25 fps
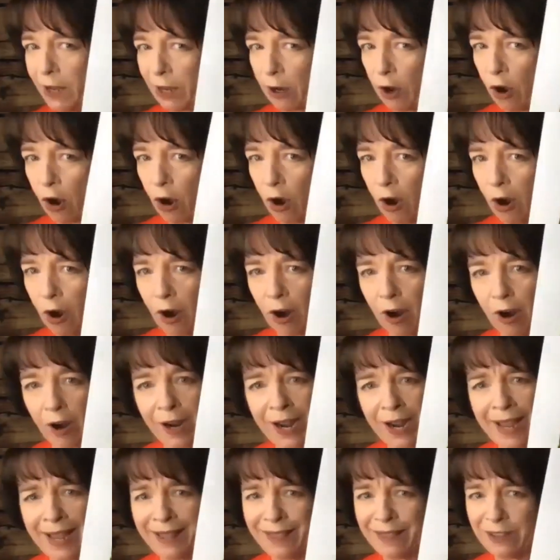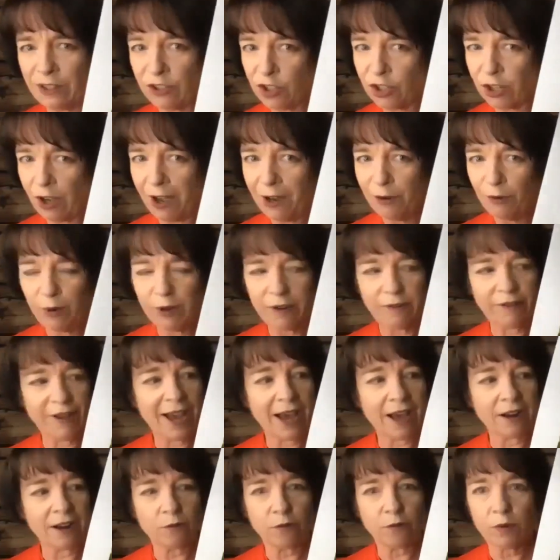car that Sean would have
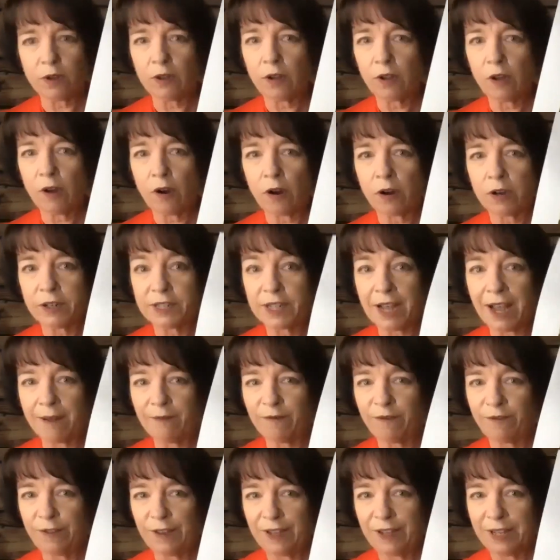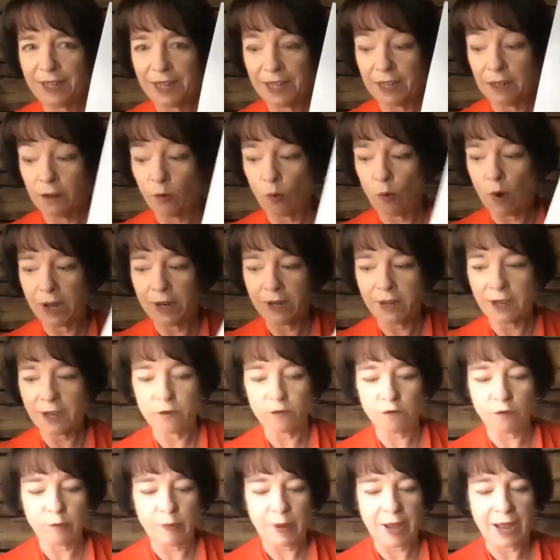had a real hard time fitting in
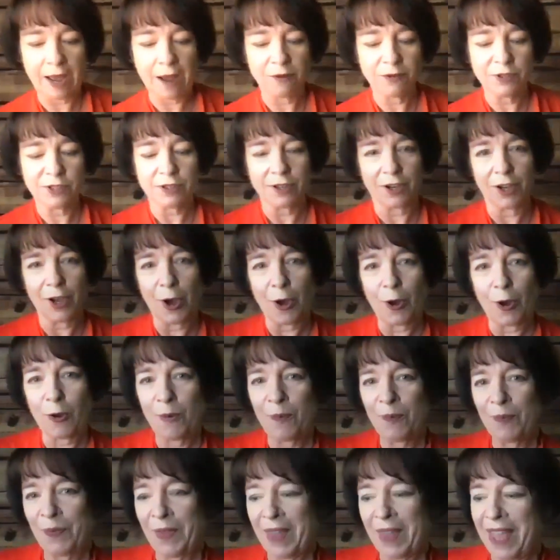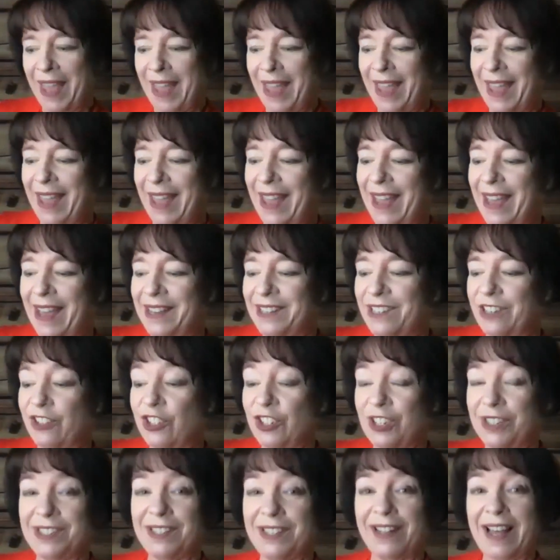100 pounds ago. And
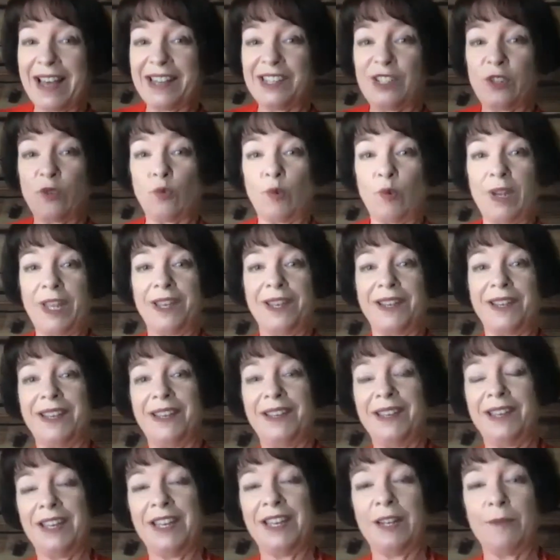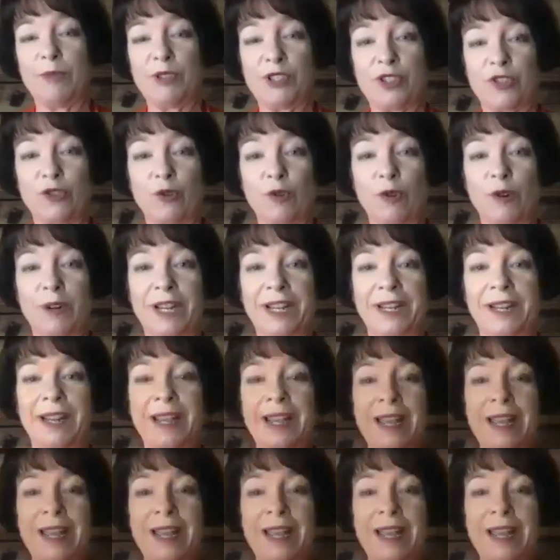just last week in Missouri,